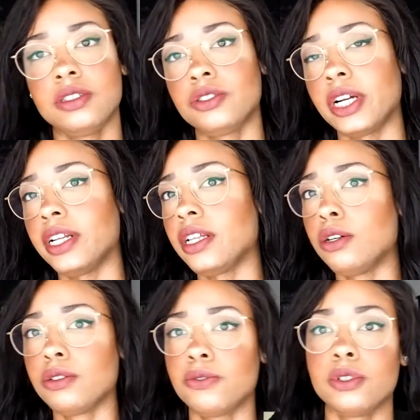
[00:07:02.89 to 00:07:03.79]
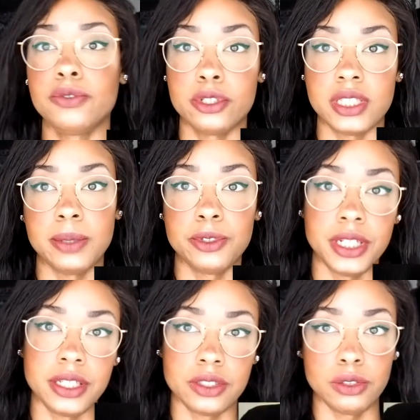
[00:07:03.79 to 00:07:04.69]
tried it out for the first time
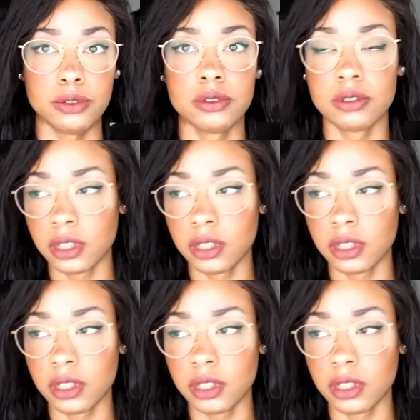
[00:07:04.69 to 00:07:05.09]
today so